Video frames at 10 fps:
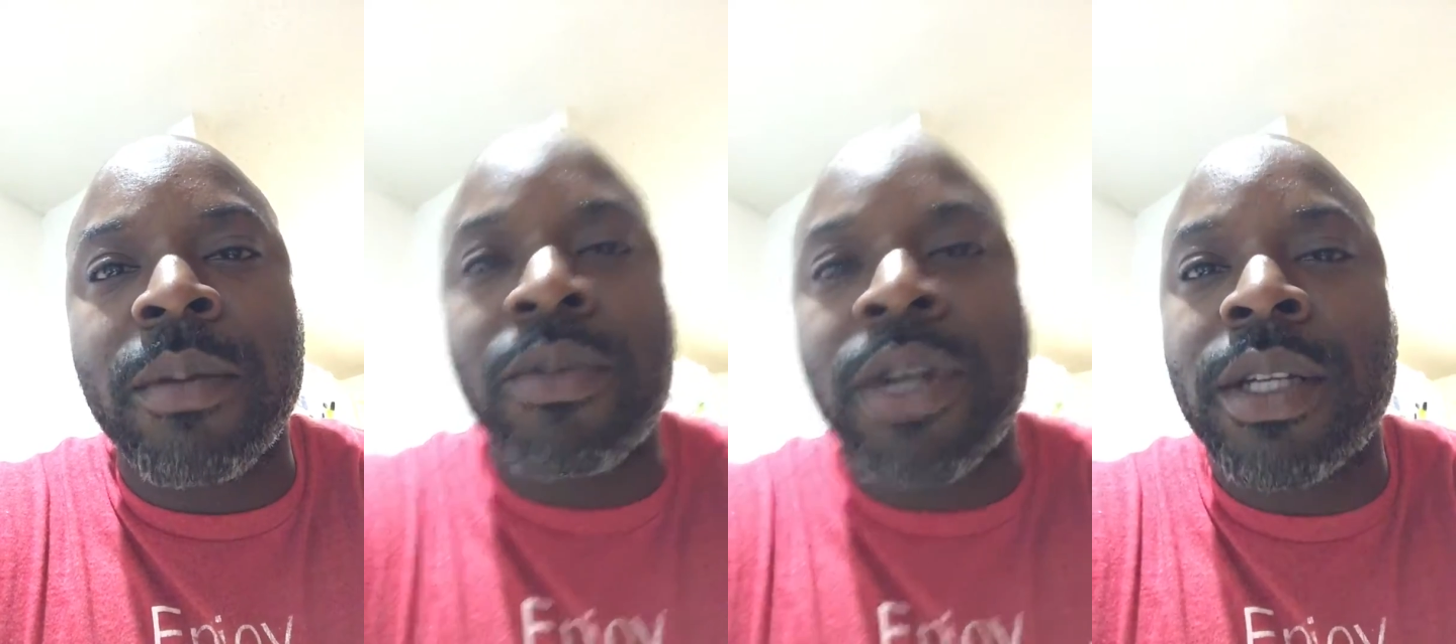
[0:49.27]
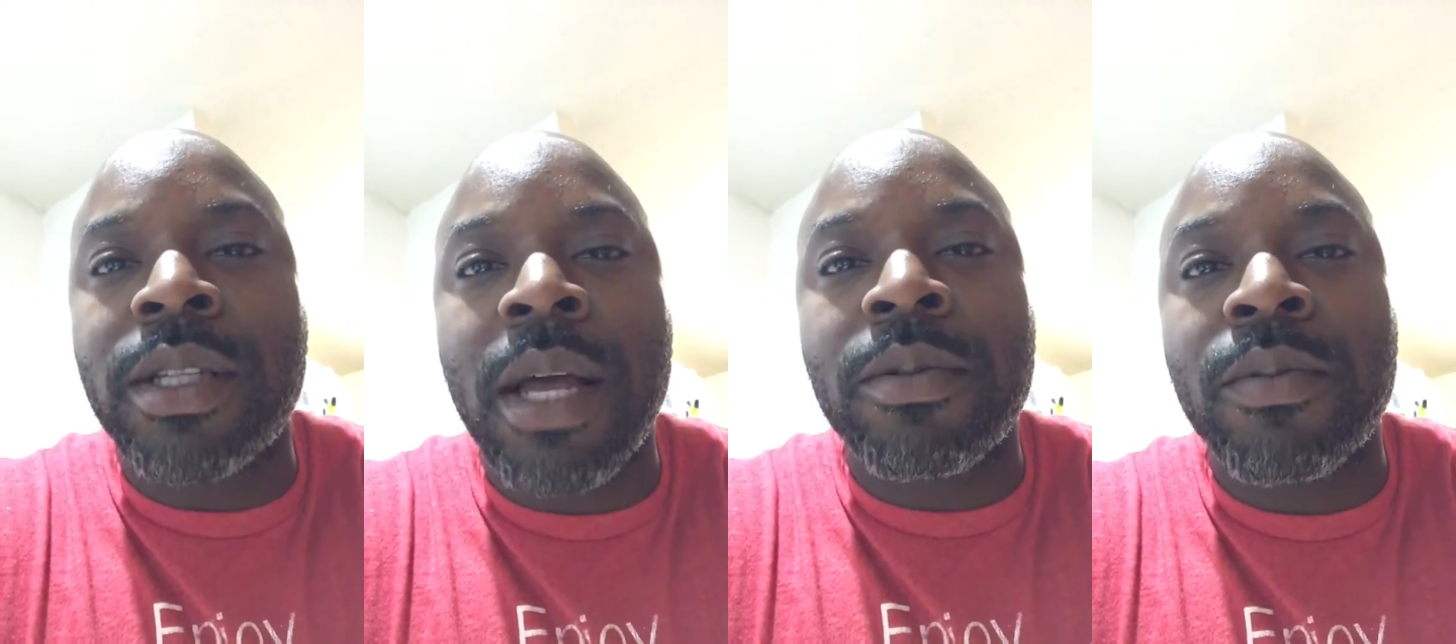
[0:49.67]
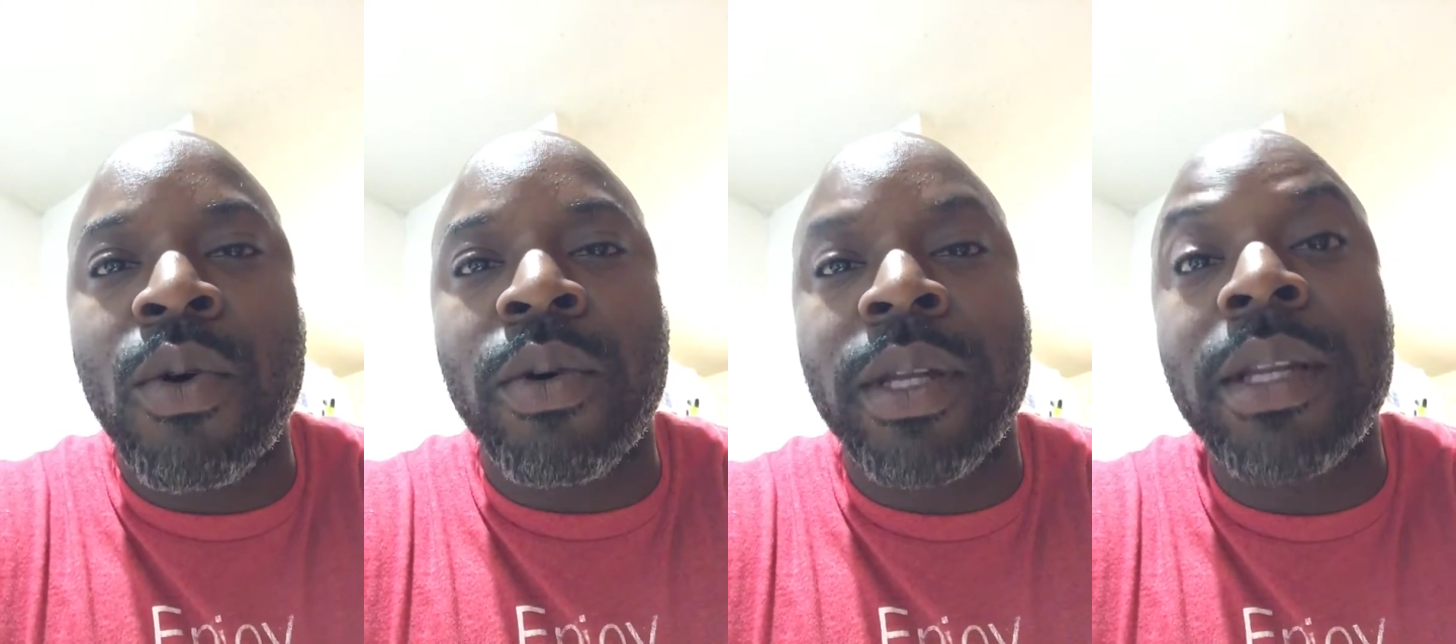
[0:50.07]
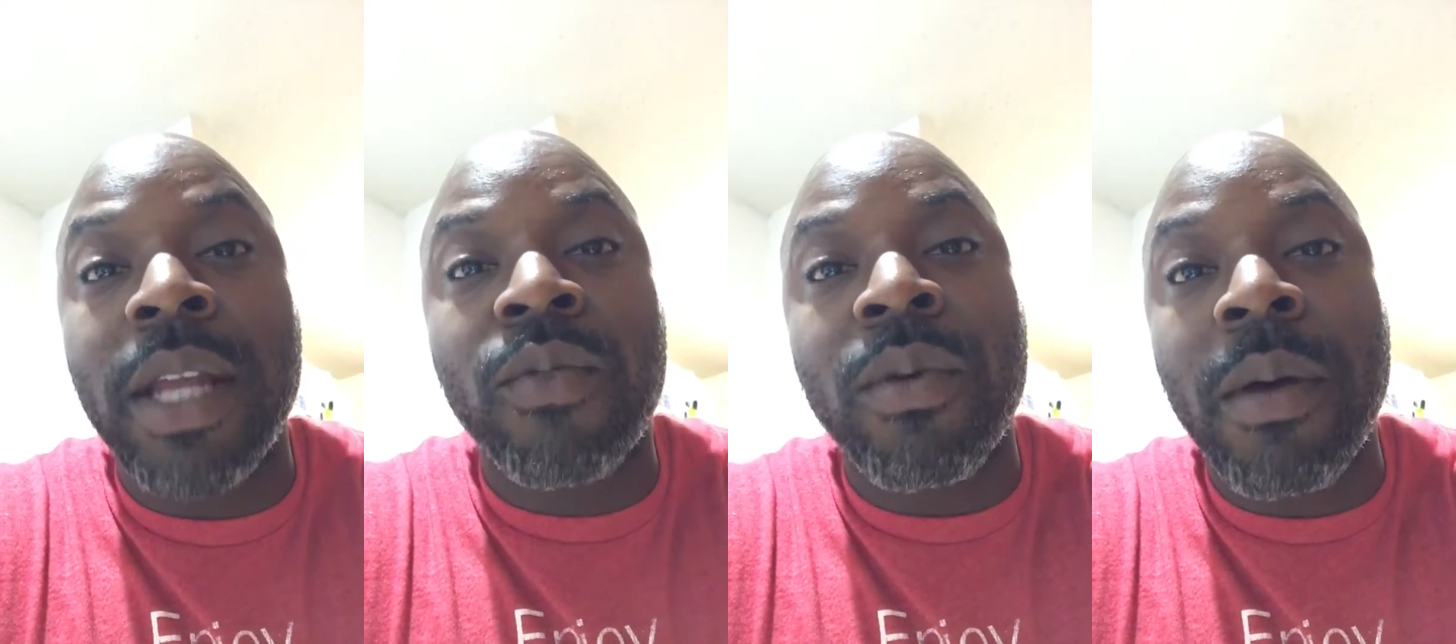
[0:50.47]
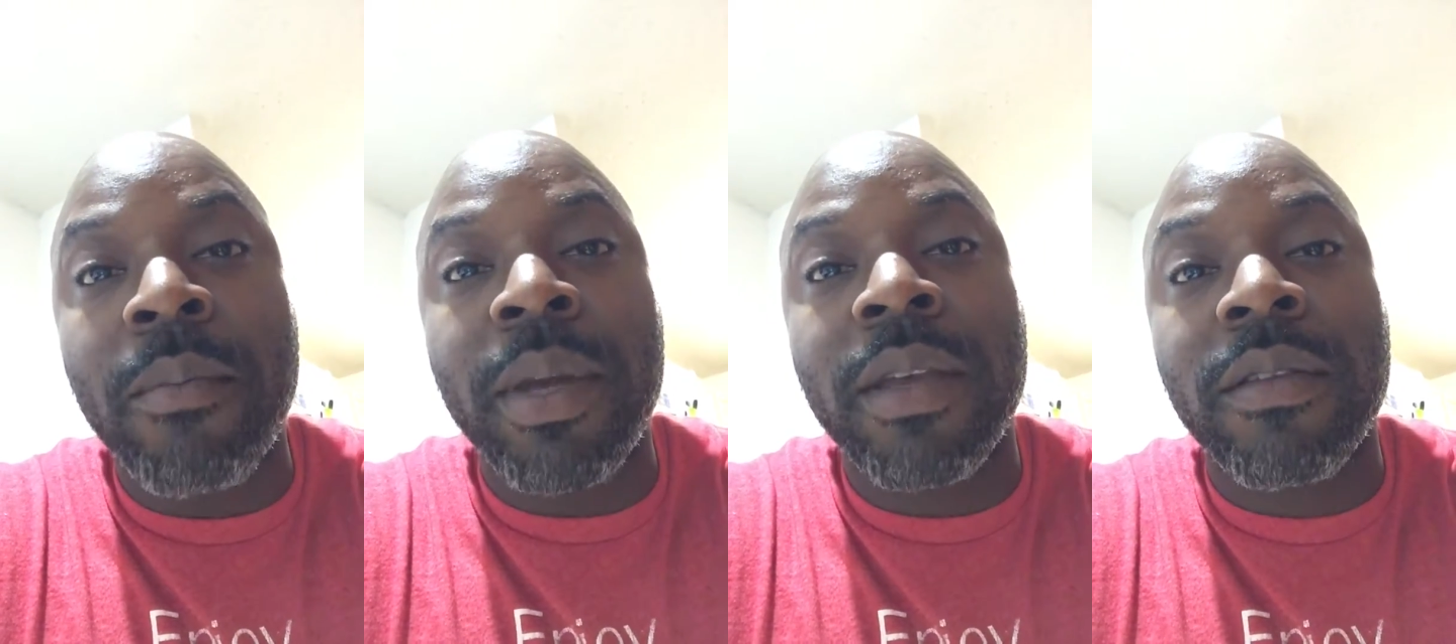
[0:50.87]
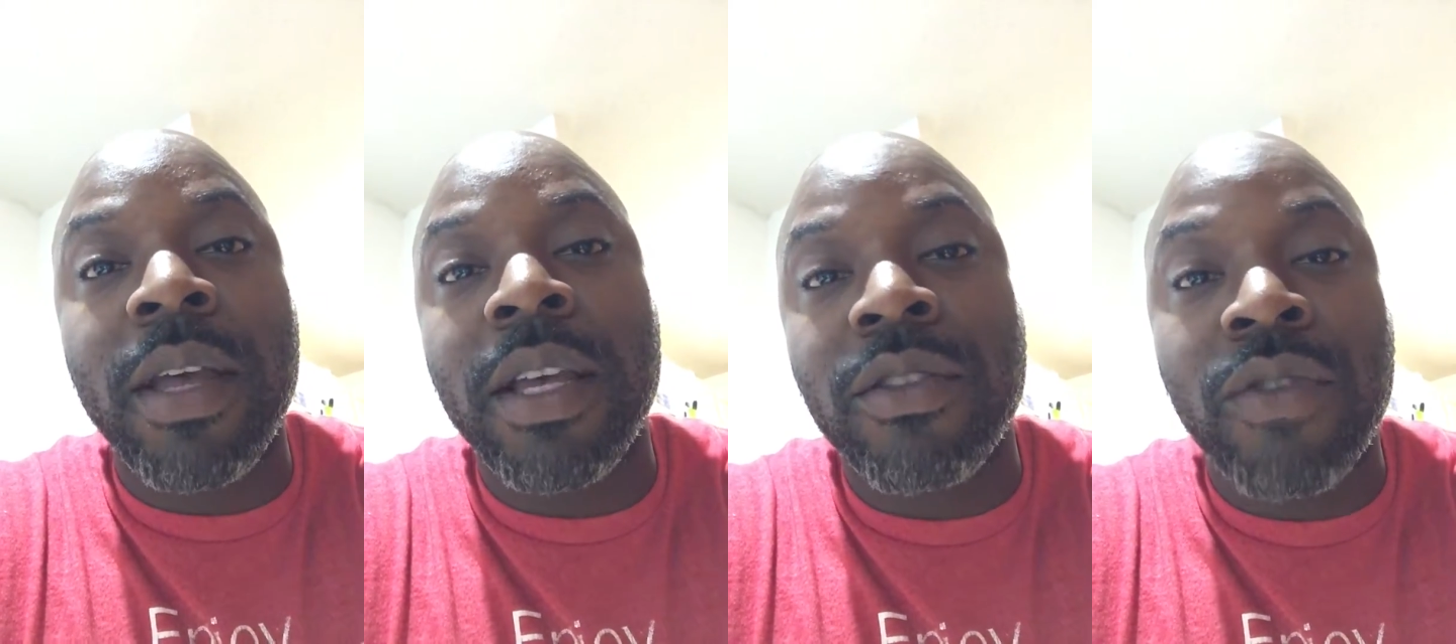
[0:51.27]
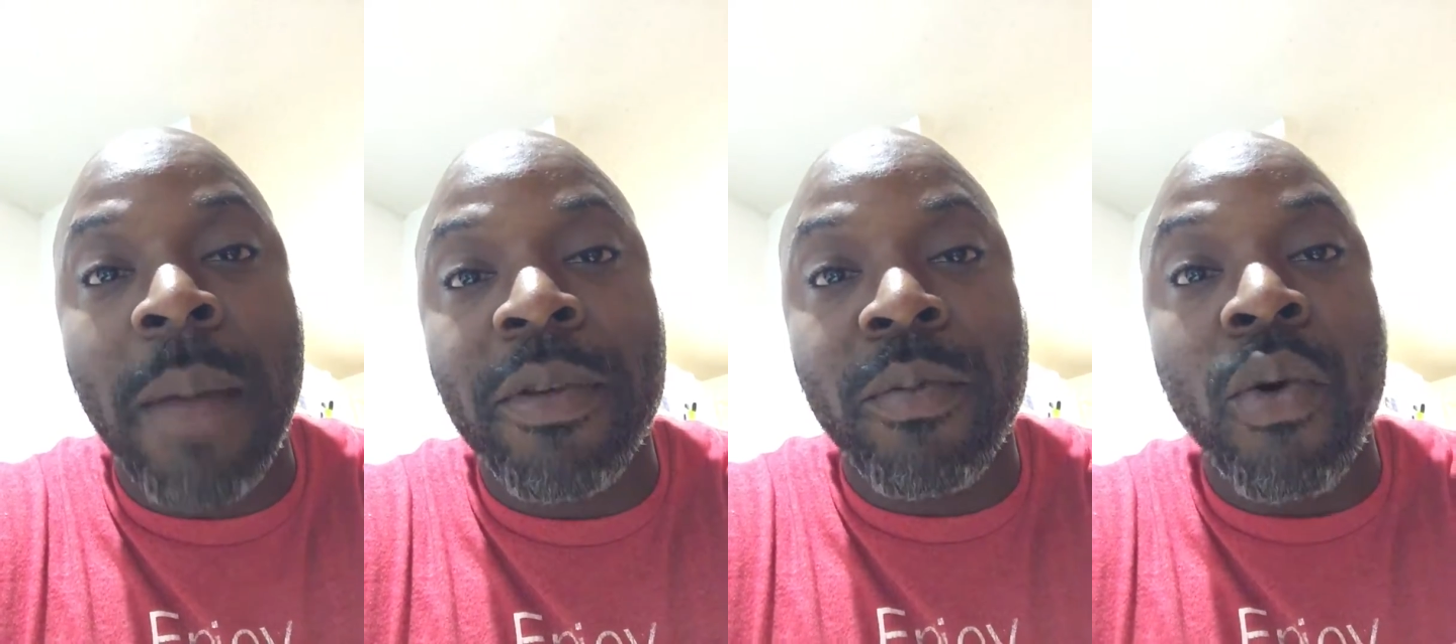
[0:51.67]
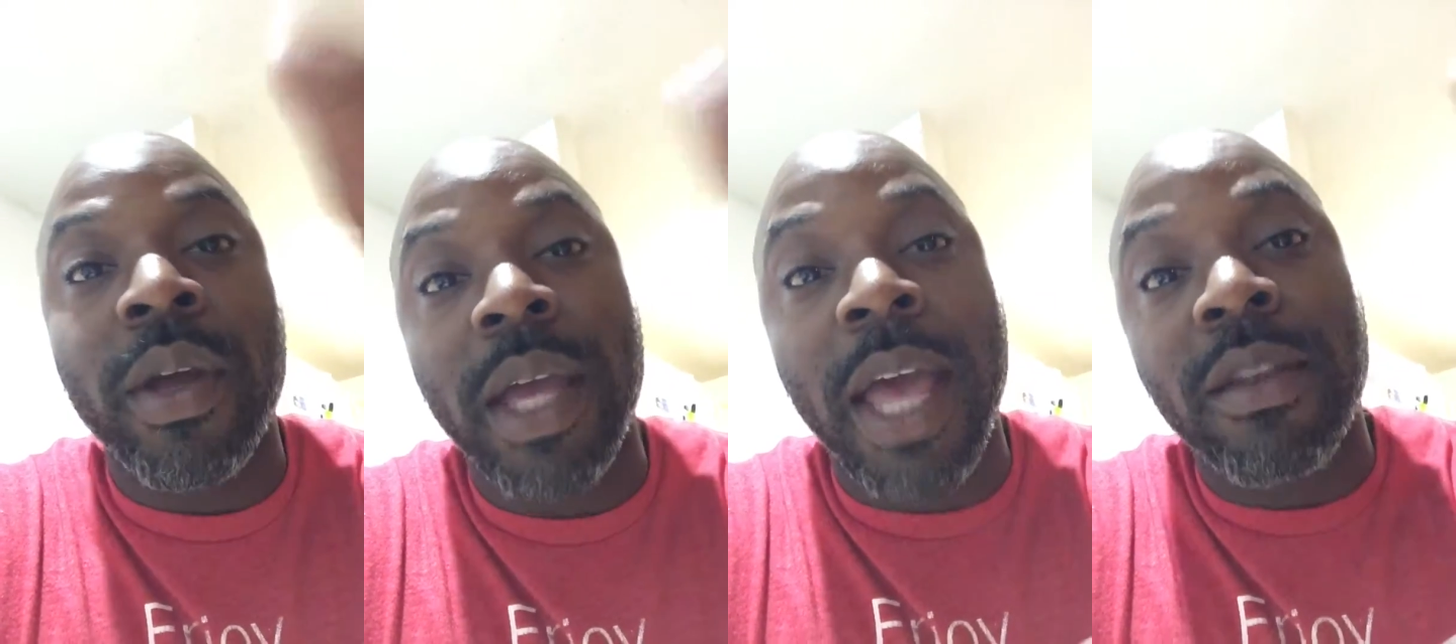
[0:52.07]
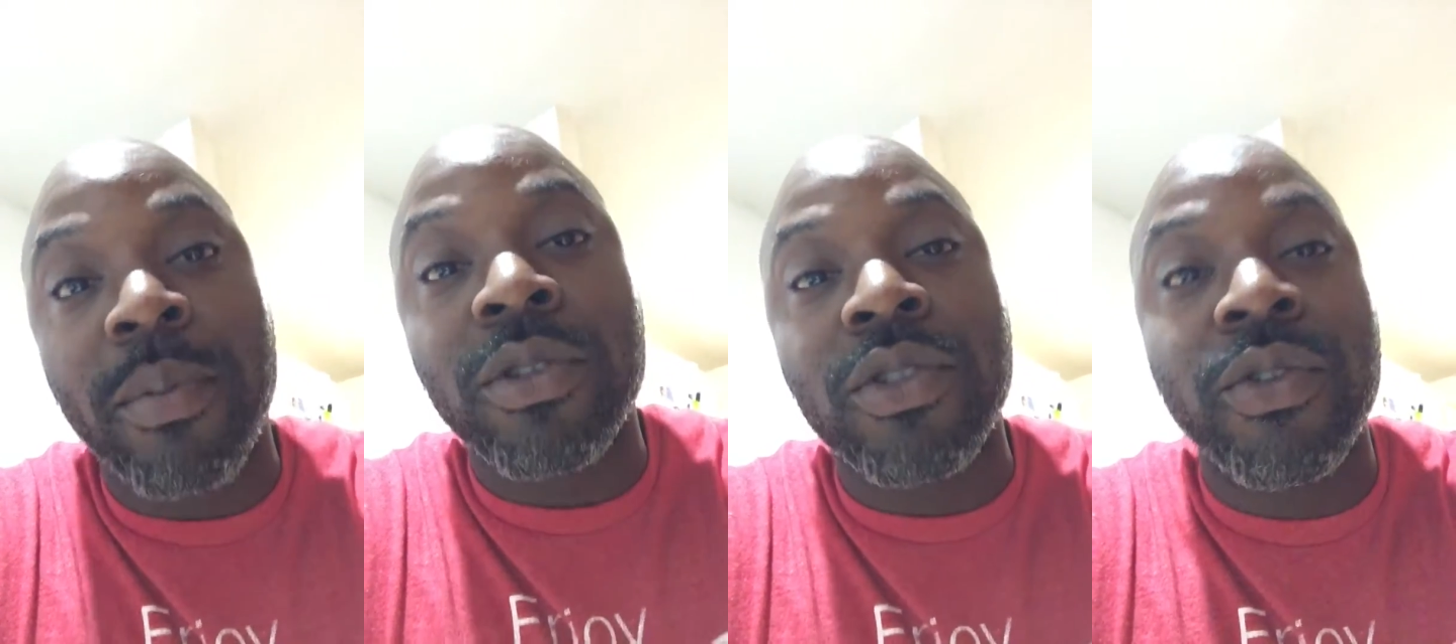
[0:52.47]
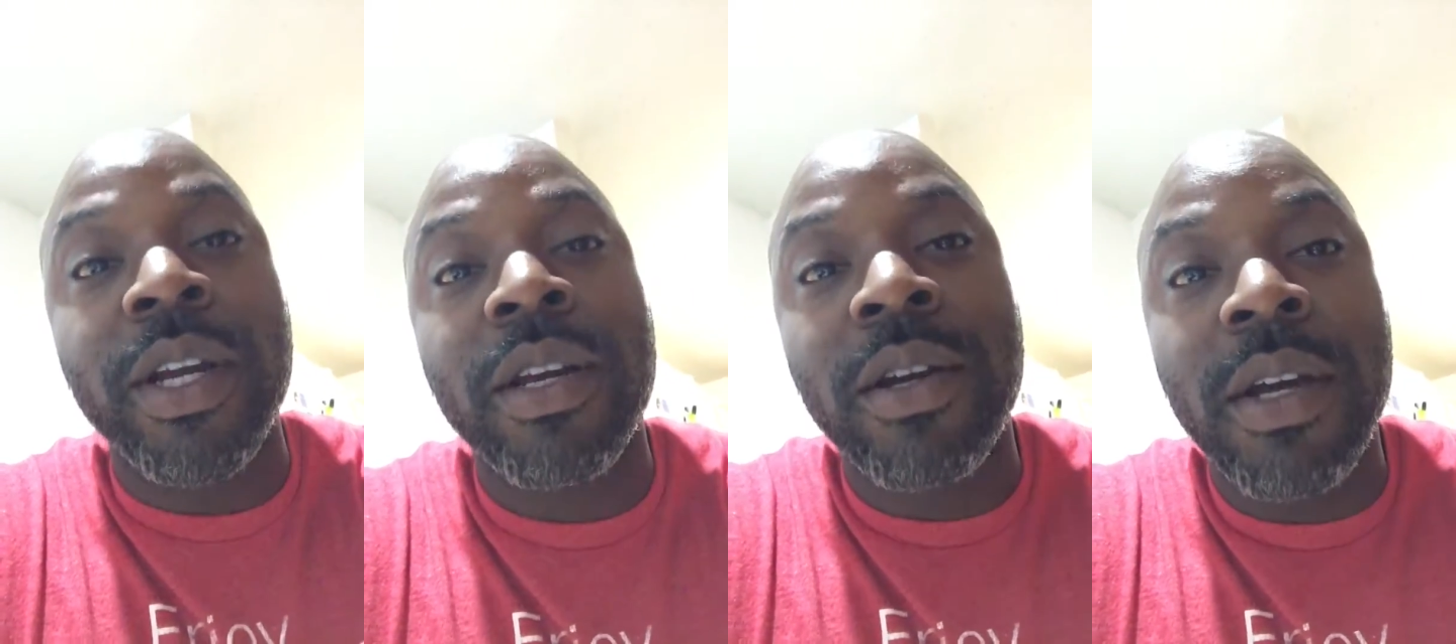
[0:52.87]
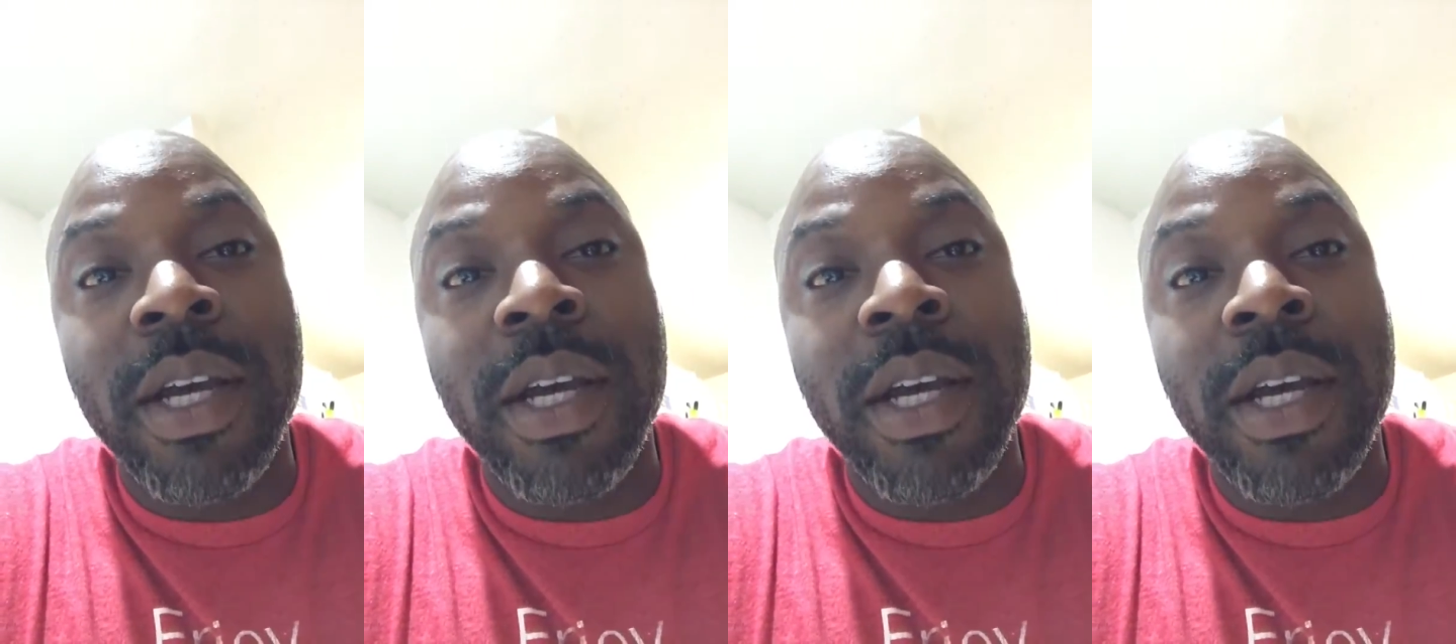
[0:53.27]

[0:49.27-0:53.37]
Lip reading: I'm trying to stop smoking. That's one of my biggest things, stop smoking as a personal trainer.